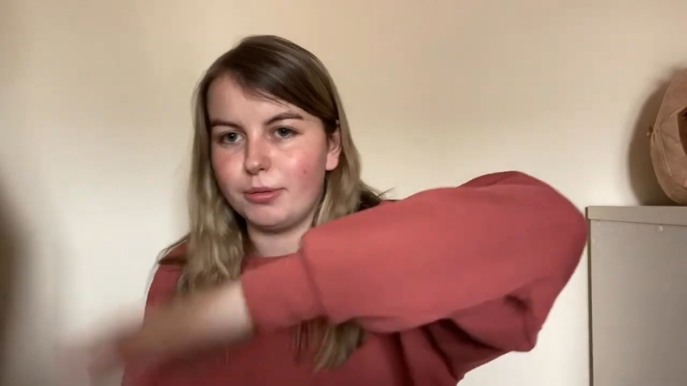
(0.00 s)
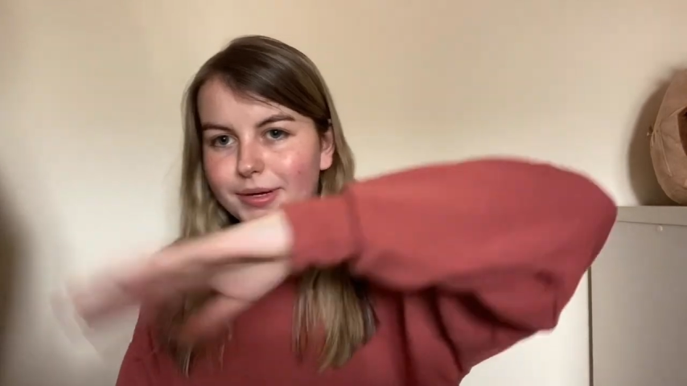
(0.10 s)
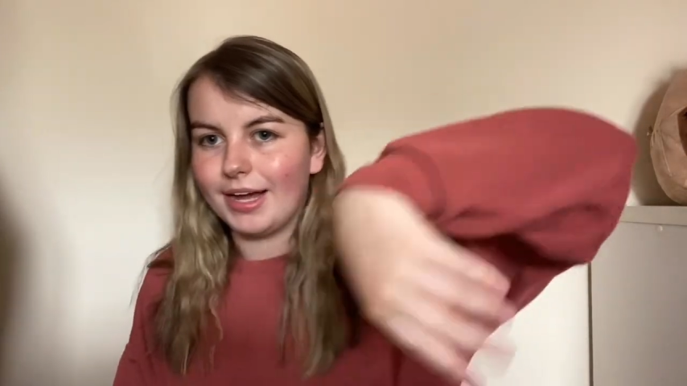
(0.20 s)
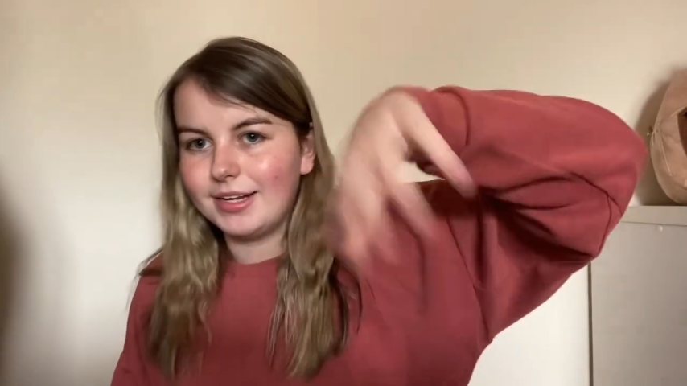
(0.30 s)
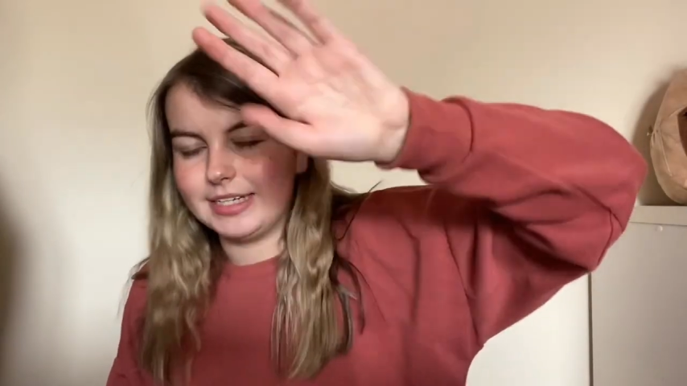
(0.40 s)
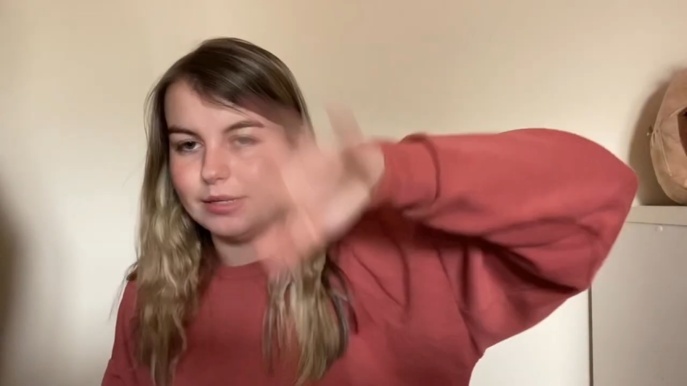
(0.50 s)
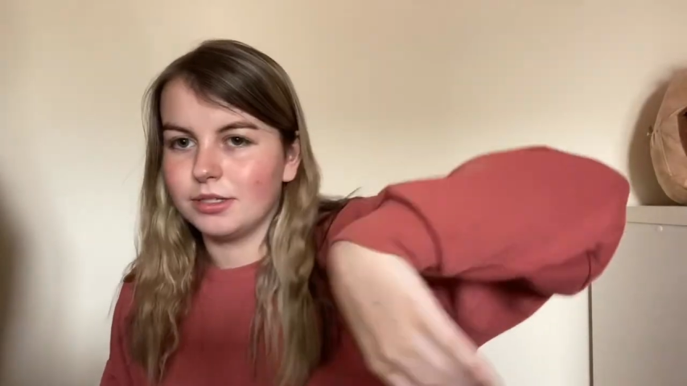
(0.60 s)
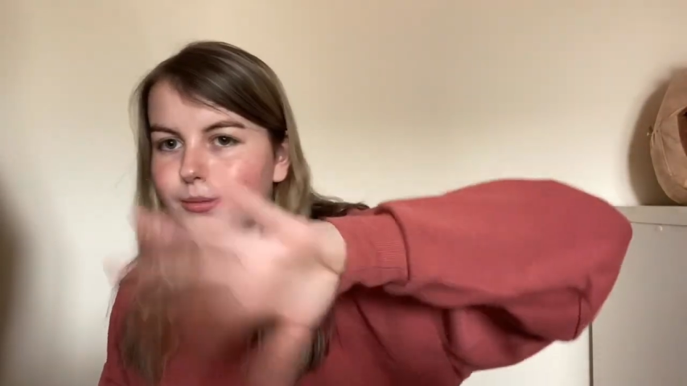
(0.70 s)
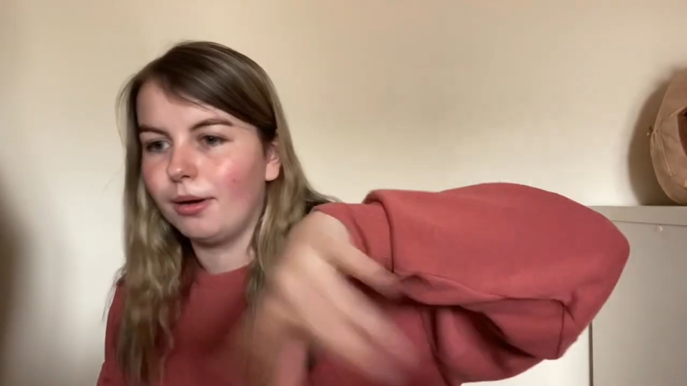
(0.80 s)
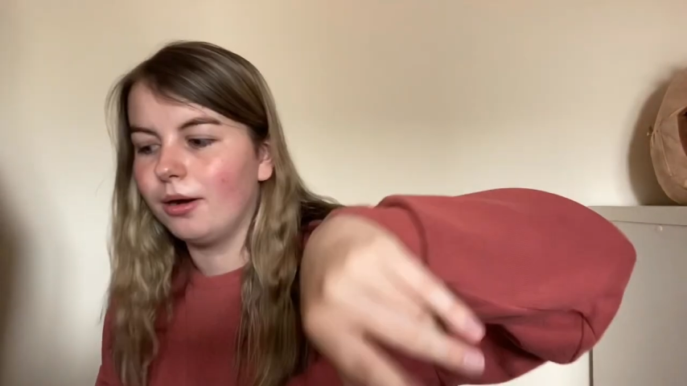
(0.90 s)
my hand down to
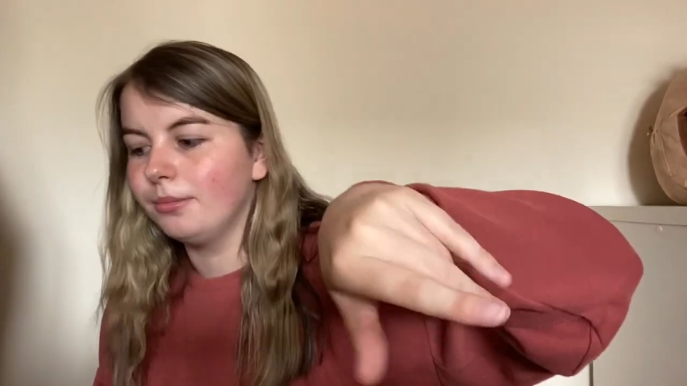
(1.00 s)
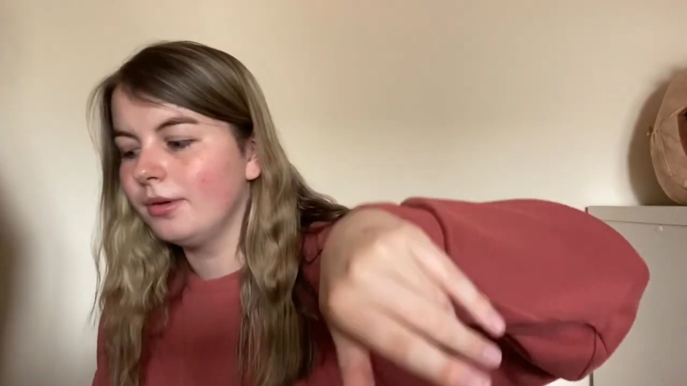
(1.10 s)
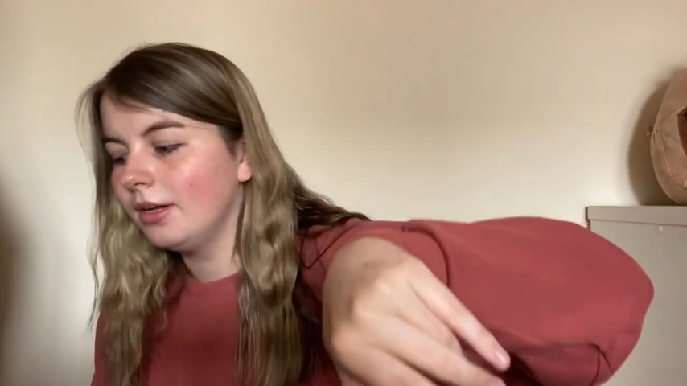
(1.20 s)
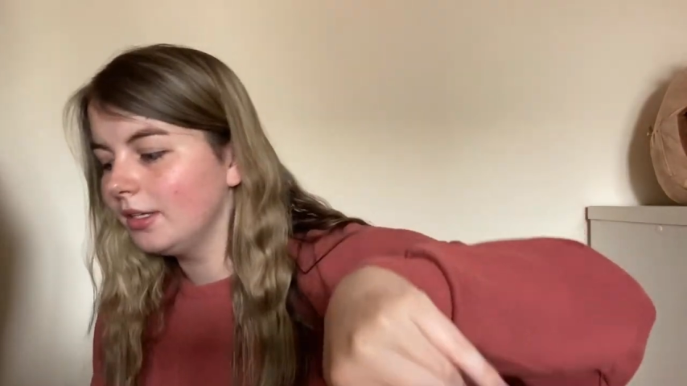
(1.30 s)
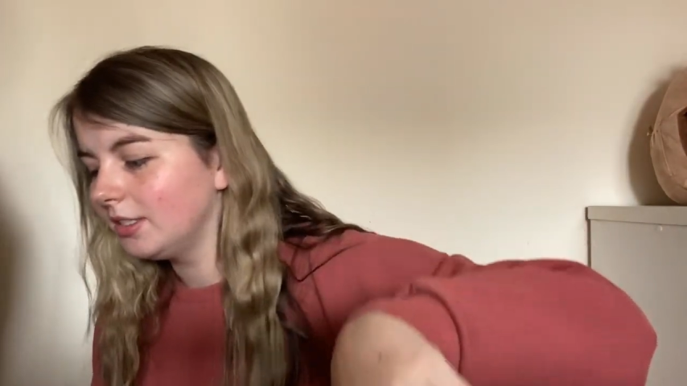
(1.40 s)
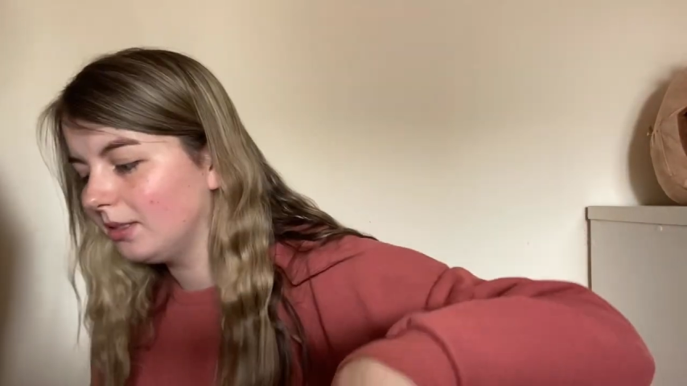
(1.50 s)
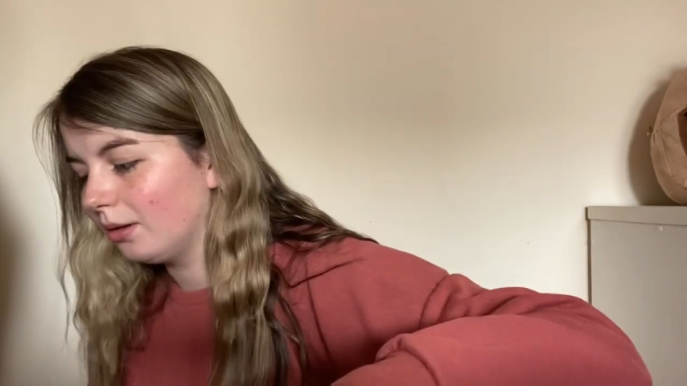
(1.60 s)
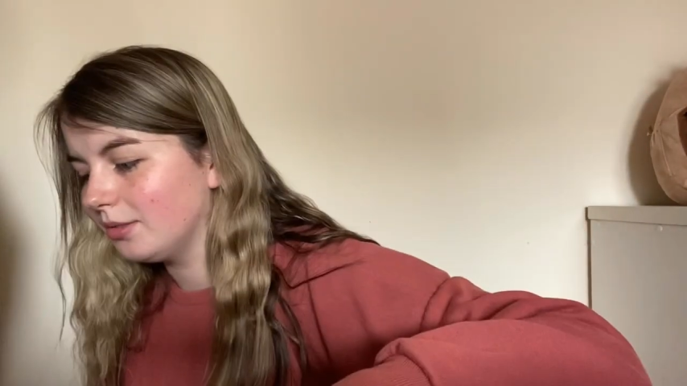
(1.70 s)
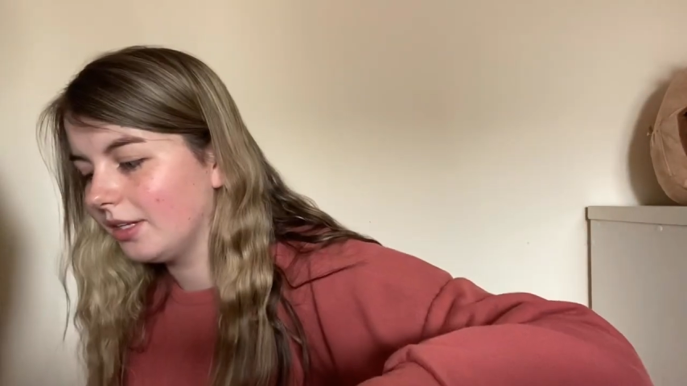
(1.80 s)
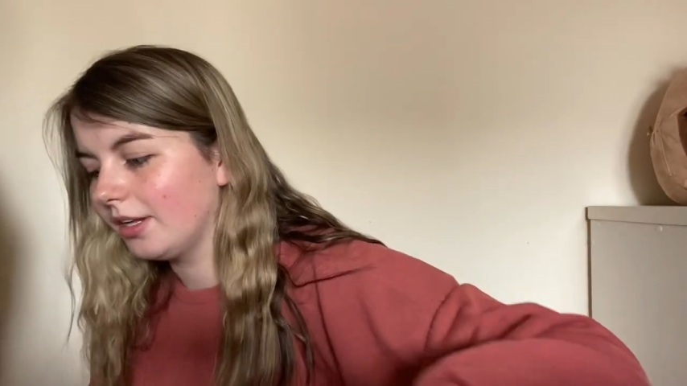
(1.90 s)
the bottom to see what
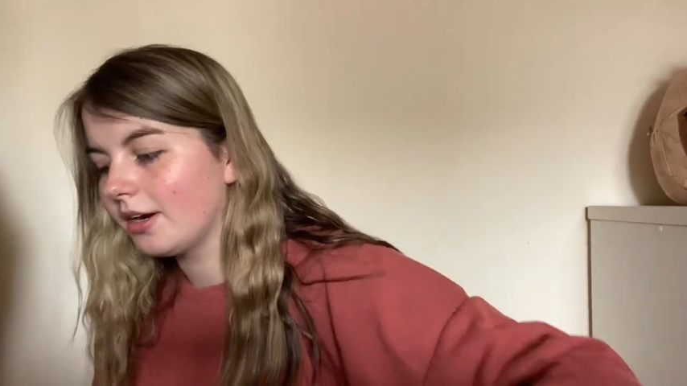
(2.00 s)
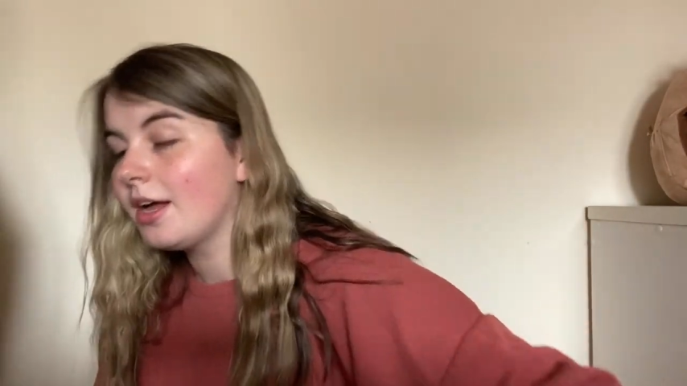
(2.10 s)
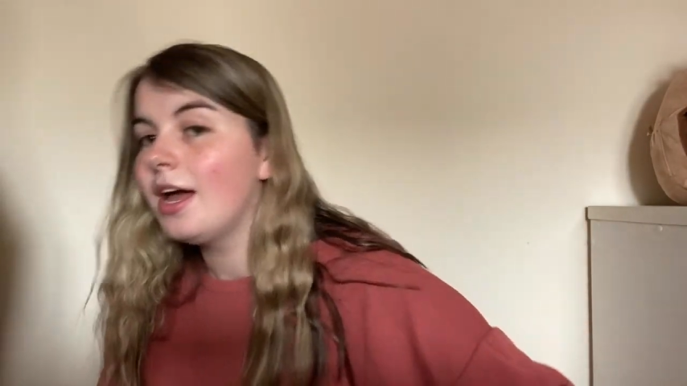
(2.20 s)
was in there.